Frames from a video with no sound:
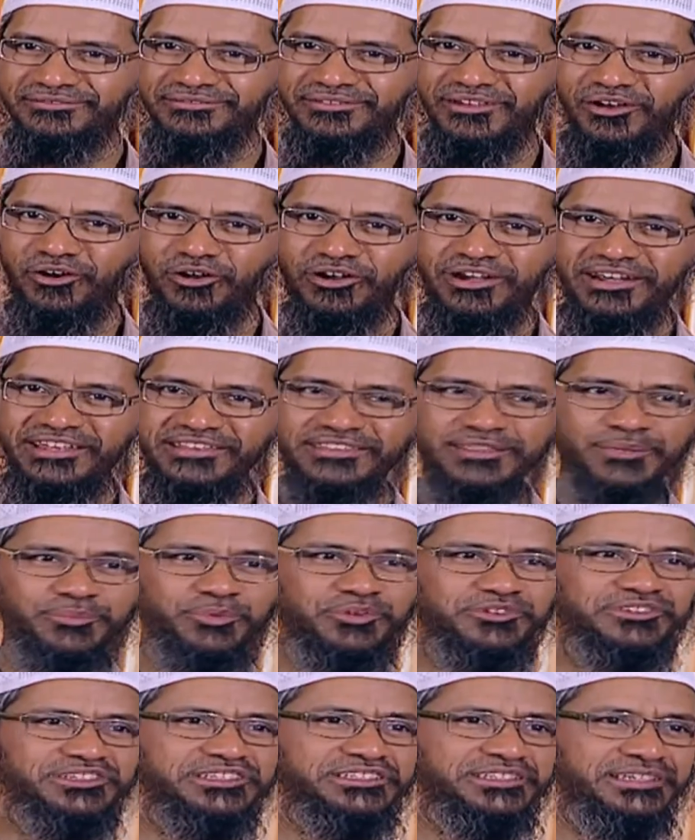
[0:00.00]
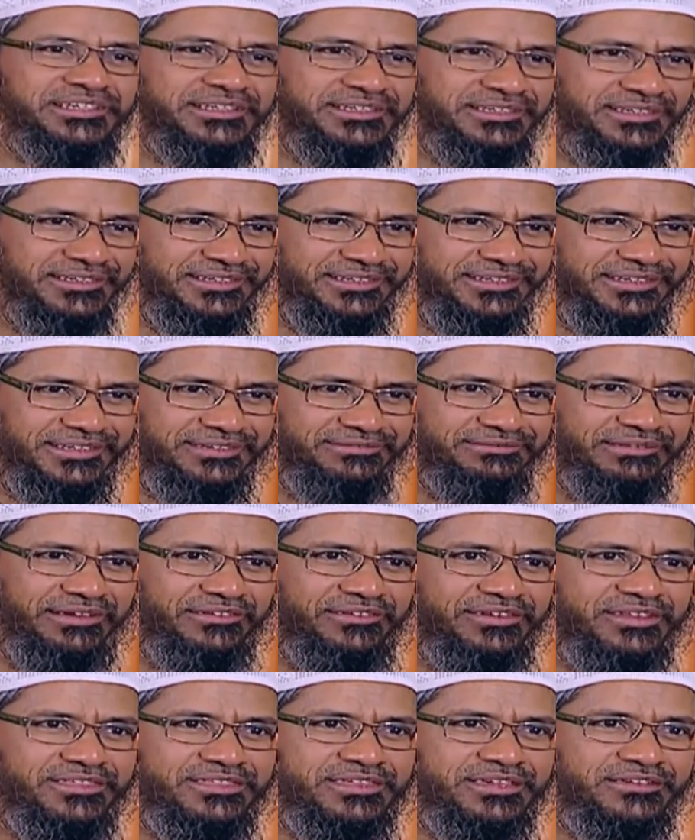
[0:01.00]
we're already in the procedure
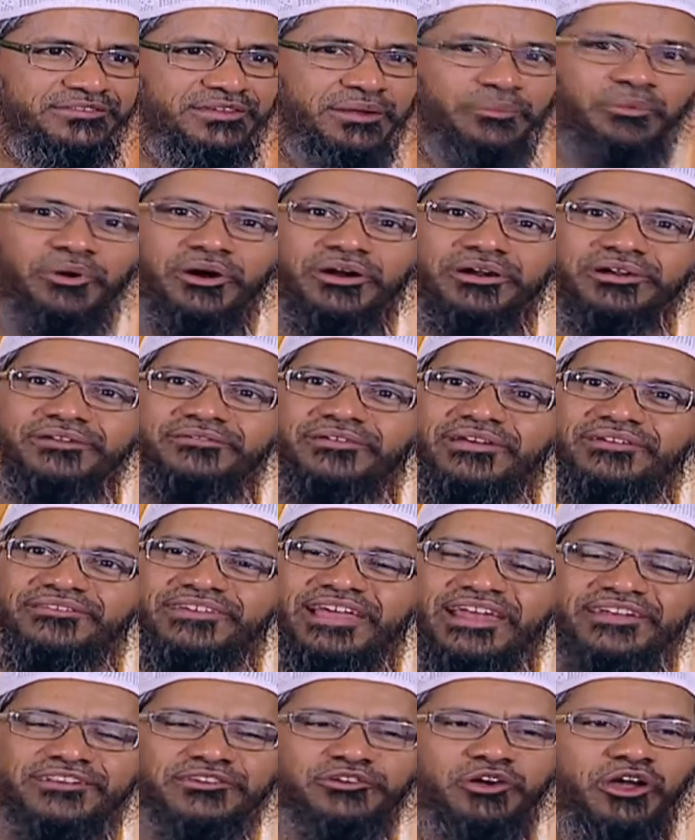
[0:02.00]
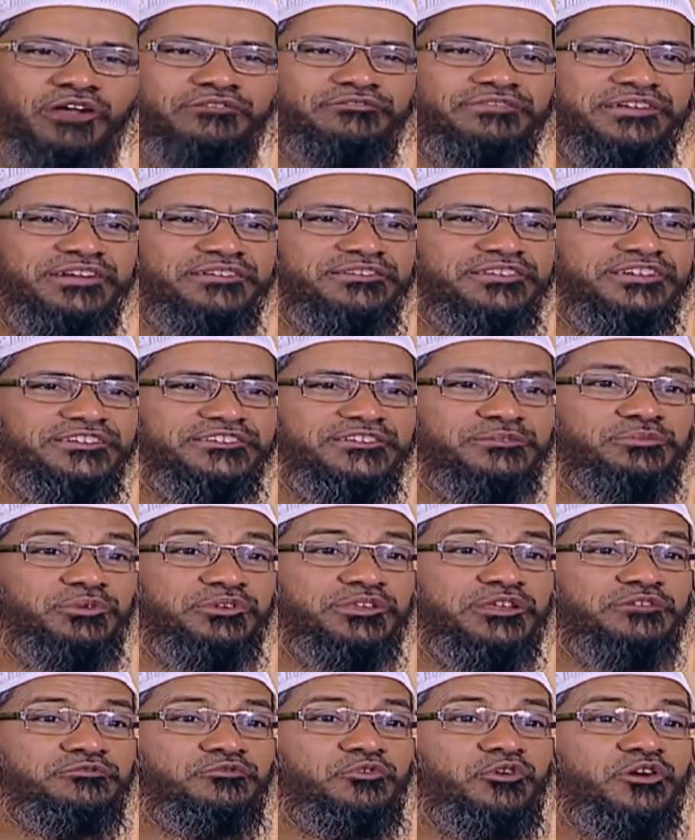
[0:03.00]
where we received about, when we had the conference, we received
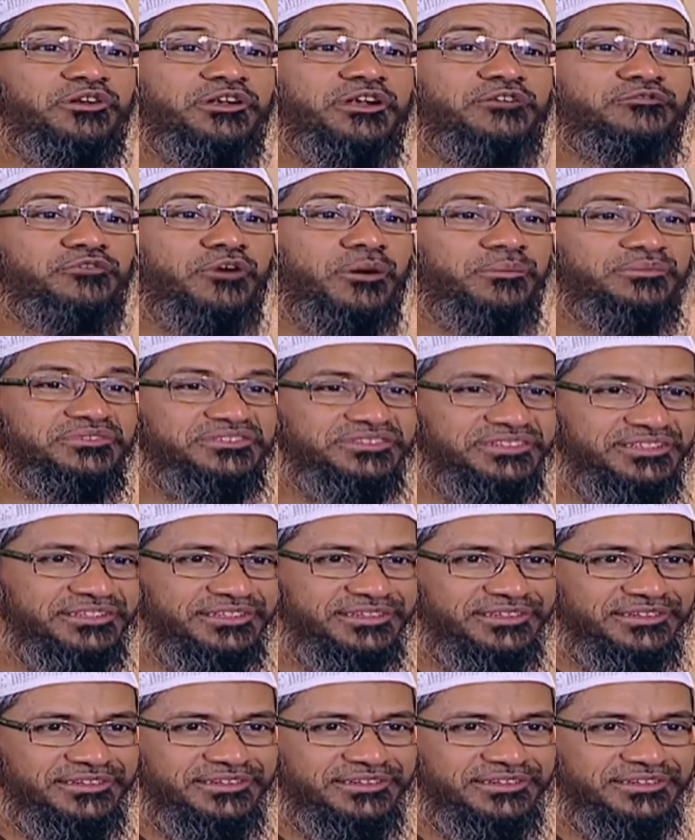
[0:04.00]
more than 400 forms